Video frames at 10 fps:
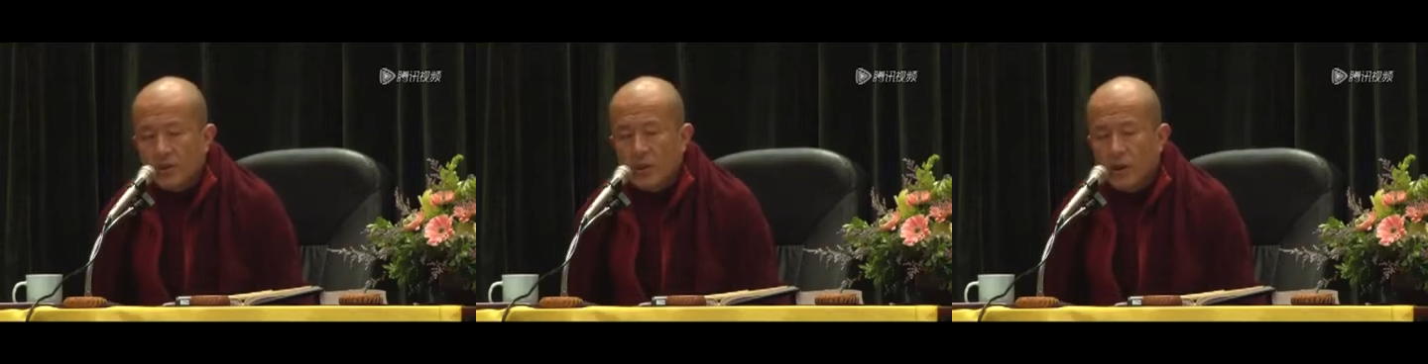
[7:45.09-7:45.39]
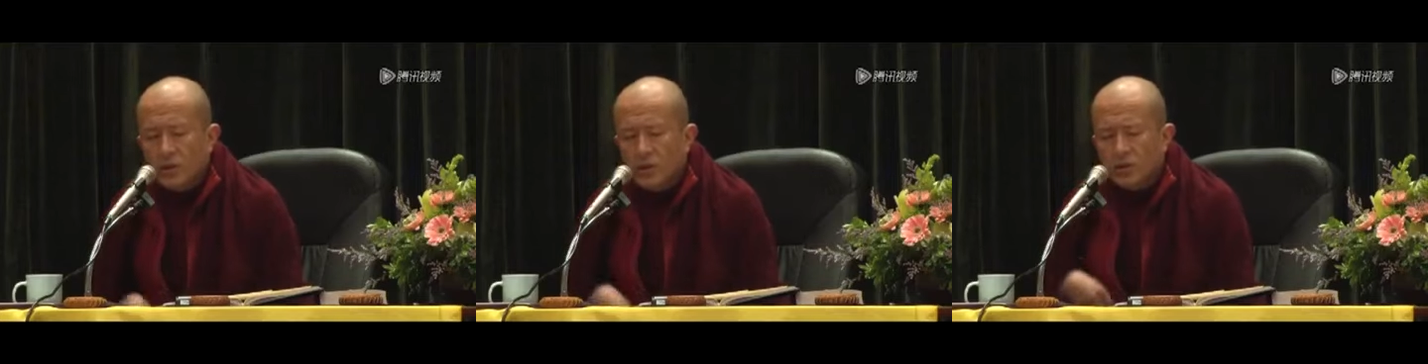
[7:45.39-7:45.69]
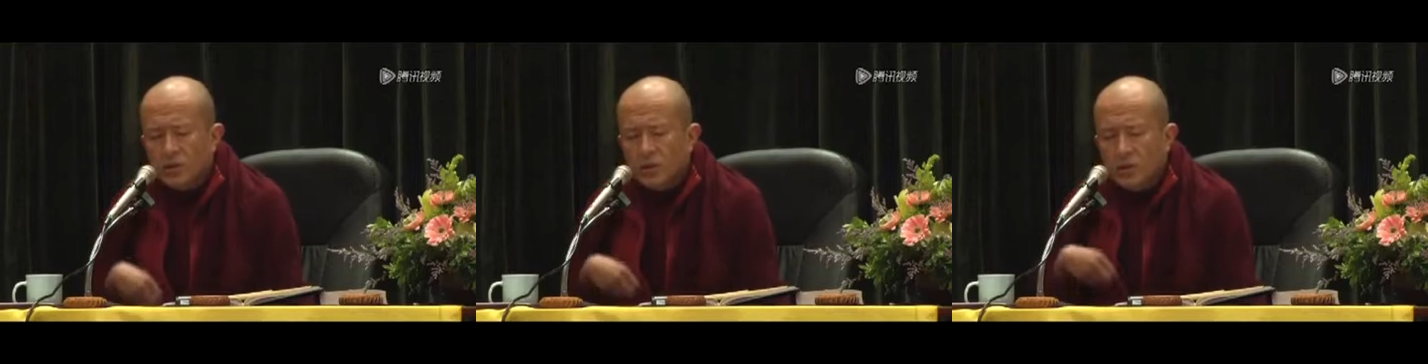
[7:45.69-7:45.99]

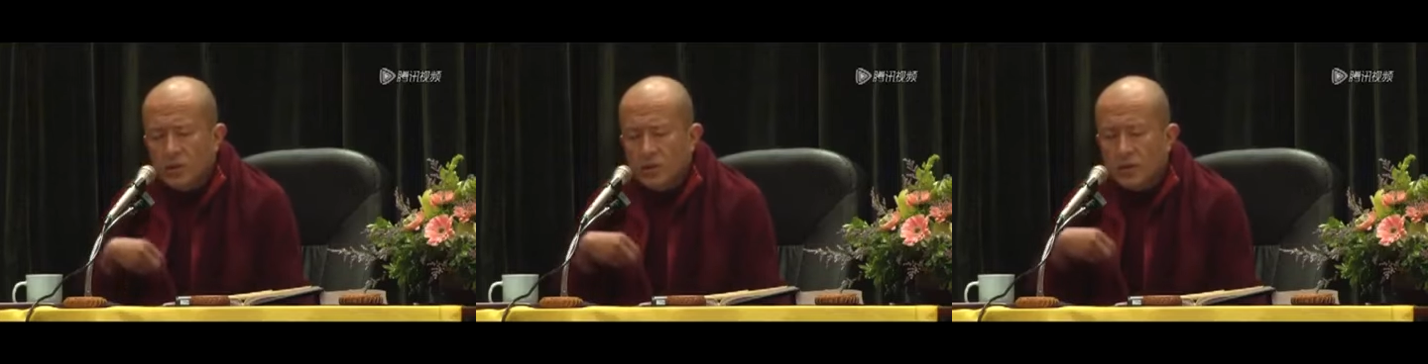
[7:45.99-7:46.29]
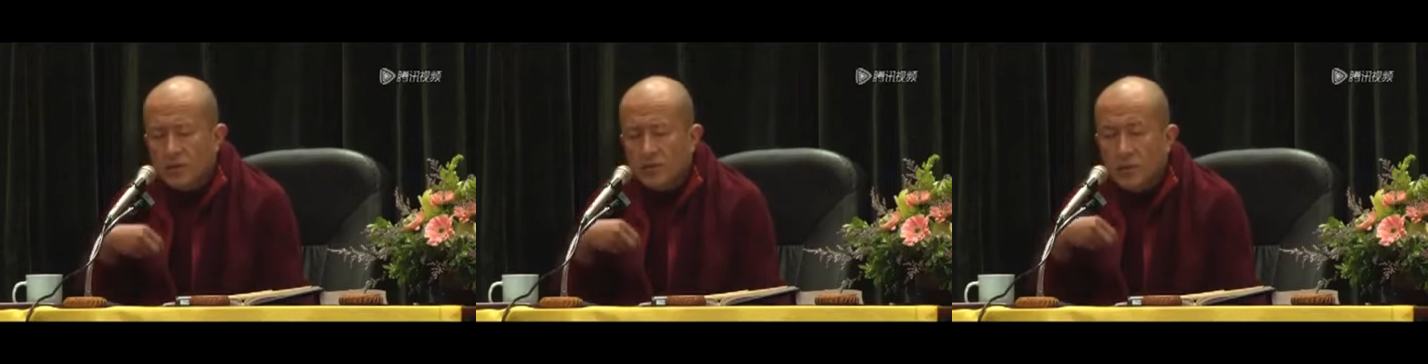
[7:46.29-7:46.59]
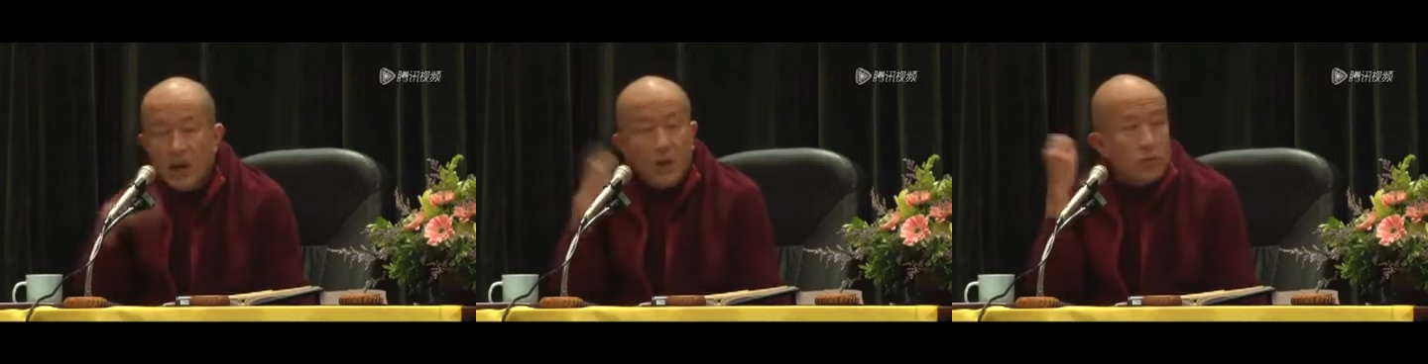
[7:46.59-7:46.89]
Our consciousness
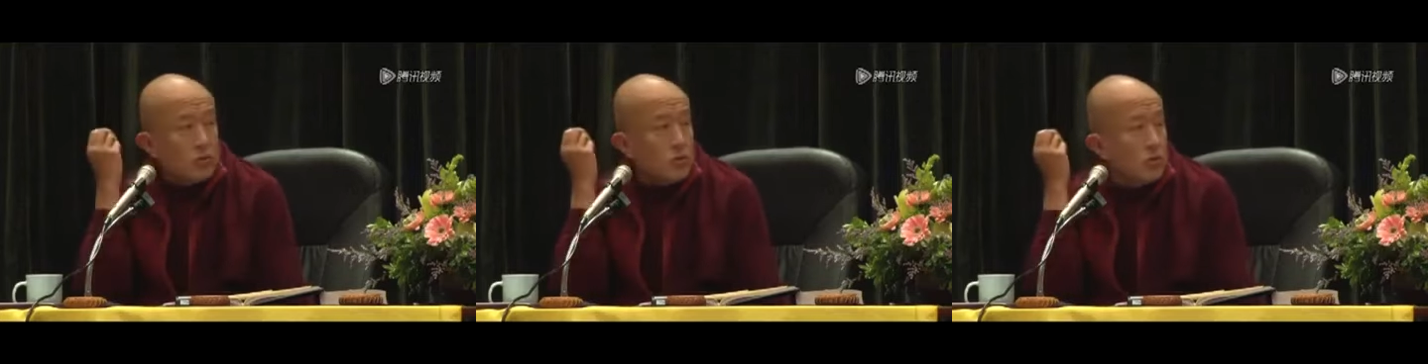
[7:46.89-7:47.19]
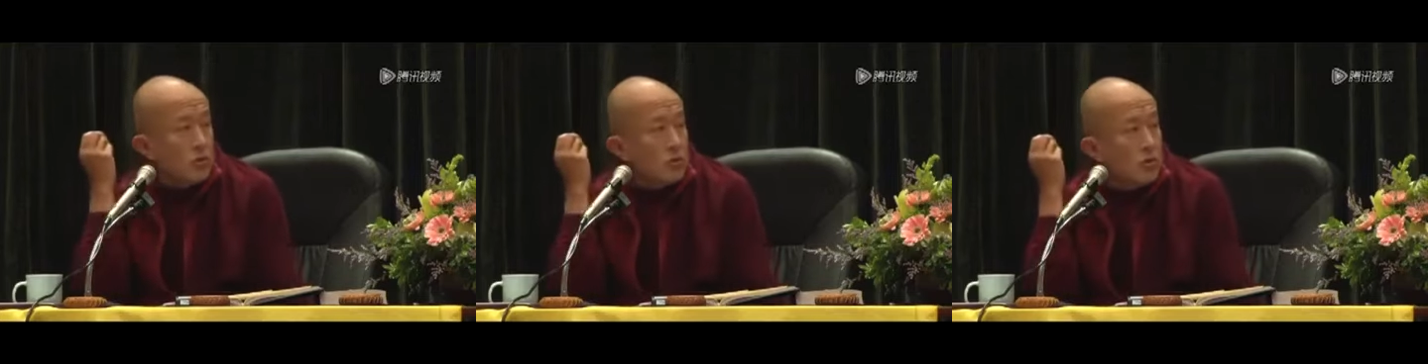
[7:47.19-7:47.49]
comes out